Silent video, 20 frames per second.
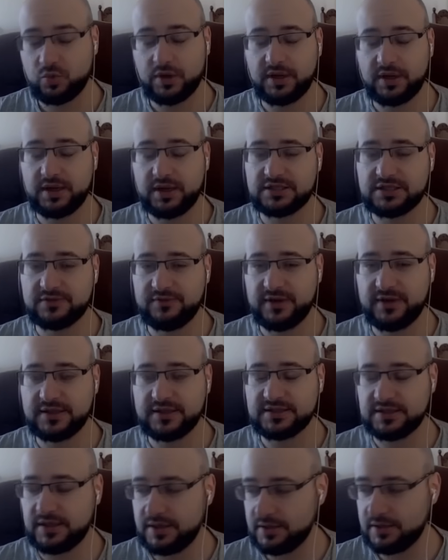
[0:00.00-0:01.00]
cast of
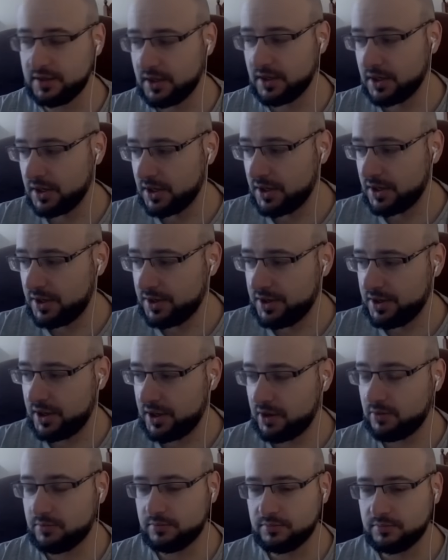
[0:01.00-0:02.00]
Landslide.
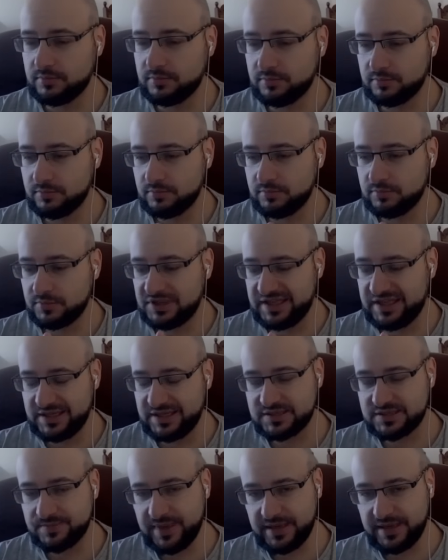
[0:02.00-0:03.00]
Now,
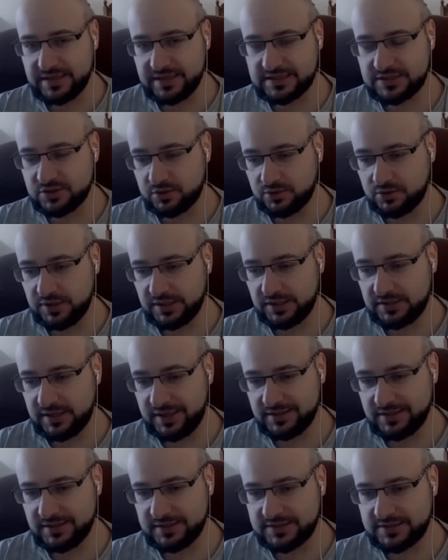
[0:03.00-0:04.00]
this makes so that
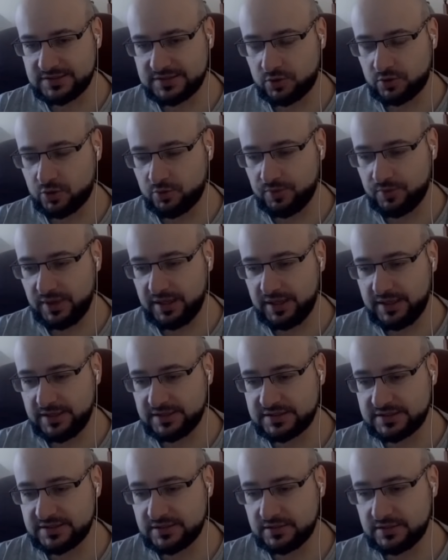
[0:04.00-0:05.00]
Lightning Storm
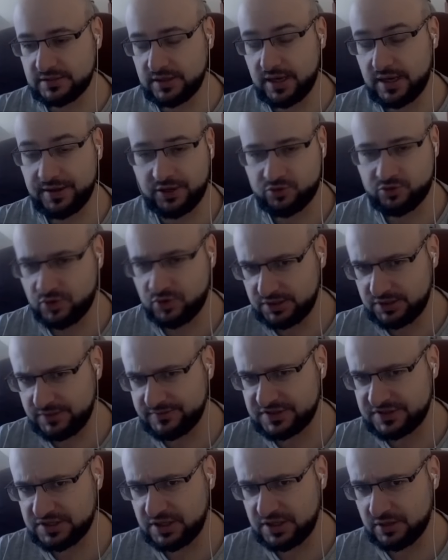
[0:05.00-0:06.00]
is an attractive
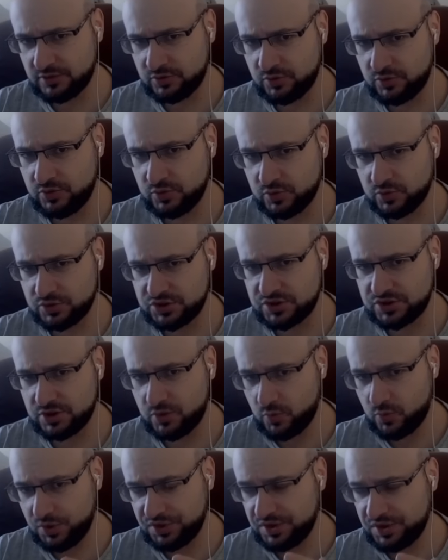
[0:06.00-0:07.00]
skill to use
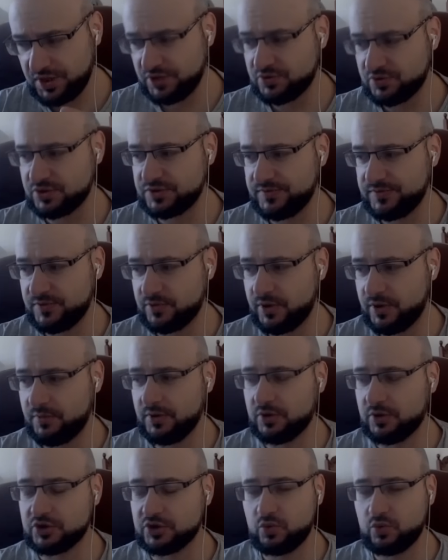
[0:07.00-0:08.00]
with Nature's Fury,
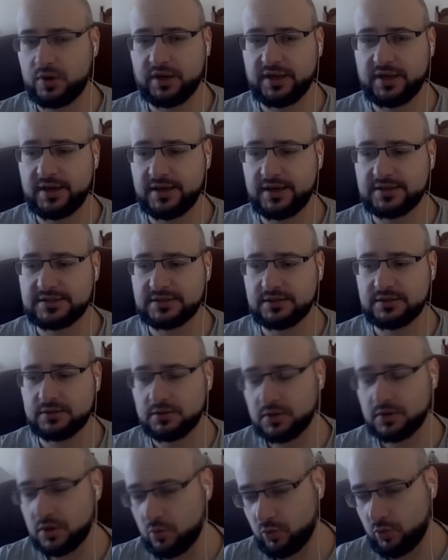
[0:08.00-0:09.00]
because one cast,
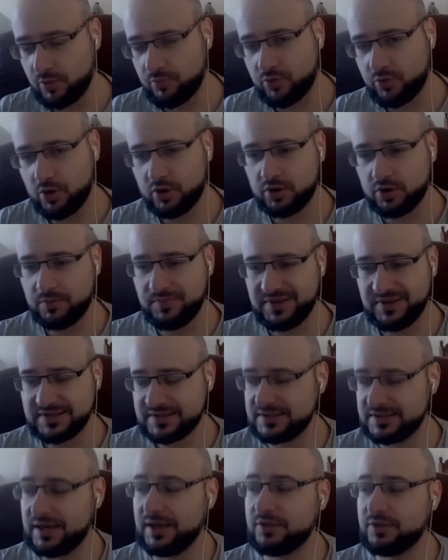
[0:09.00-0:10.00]
one proc
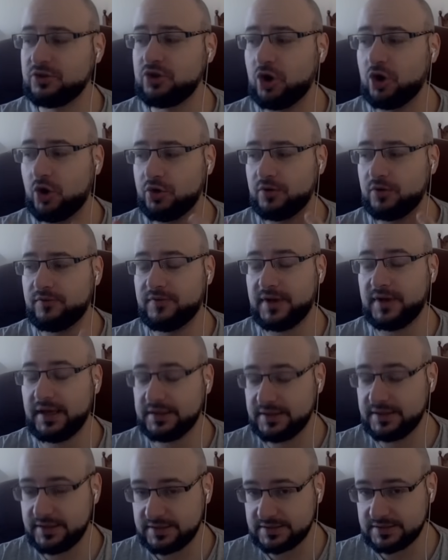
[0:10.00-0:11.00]
means a ton of
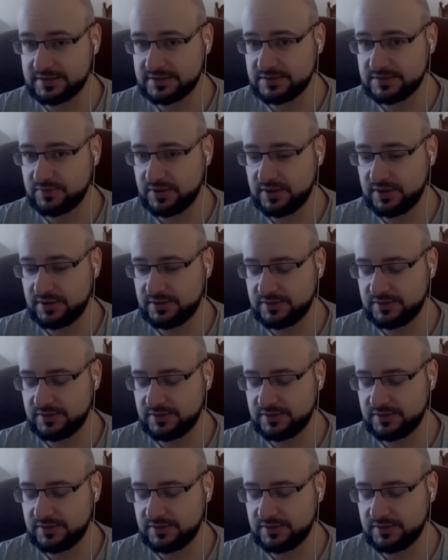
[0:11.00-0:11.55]
lightnings with it.